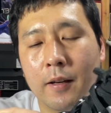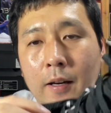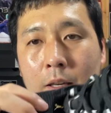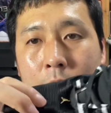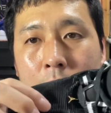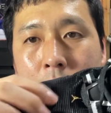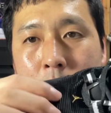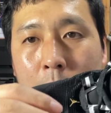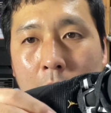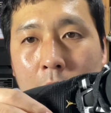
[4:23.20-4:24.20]
Even
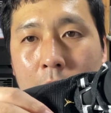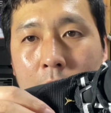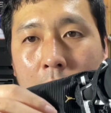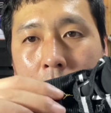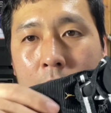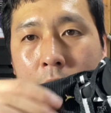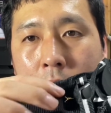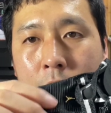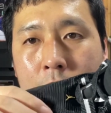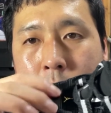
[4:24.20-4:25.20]
this part
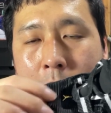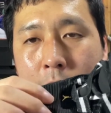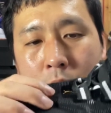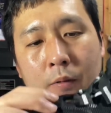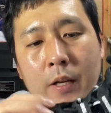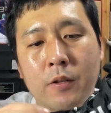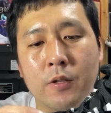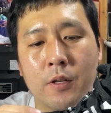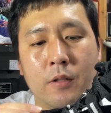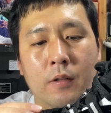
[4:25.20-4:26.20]
underneath this mesh area, it's
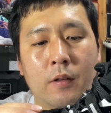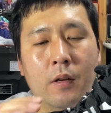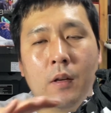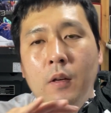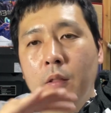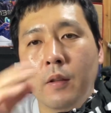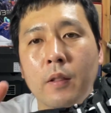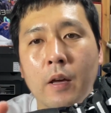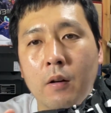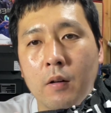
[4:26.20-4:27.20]
just a
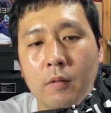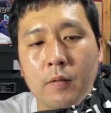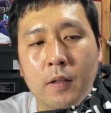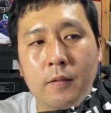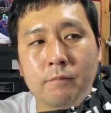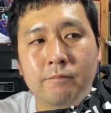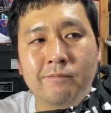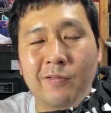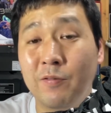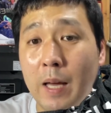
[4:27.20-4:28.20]
thin layer of
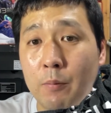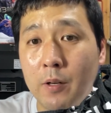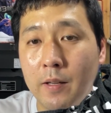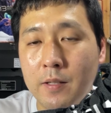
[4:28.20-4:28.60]
fabric.